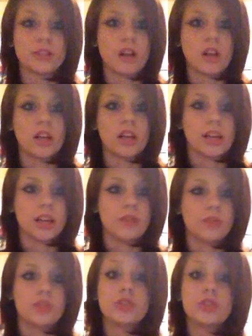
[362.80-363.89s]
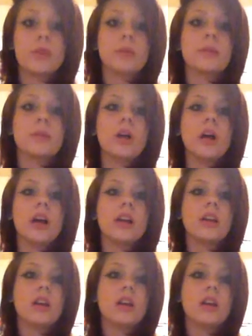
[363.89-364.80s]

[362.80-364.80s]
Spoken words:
color, again, was strawberry blonde.